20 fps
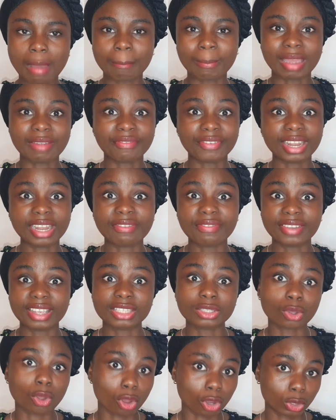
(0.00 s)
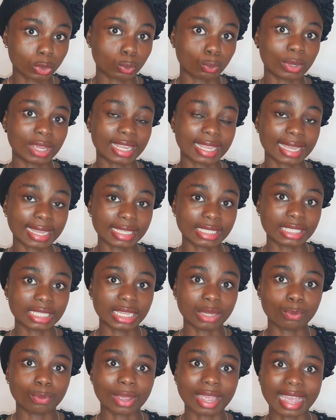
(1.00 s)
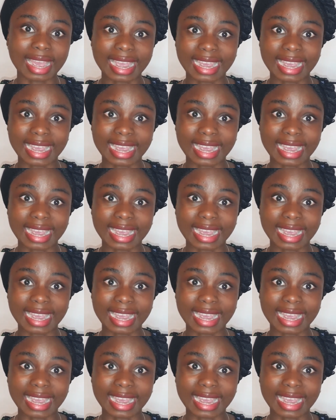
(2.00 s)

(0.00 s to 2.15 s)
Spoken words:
My very first coursework essay where I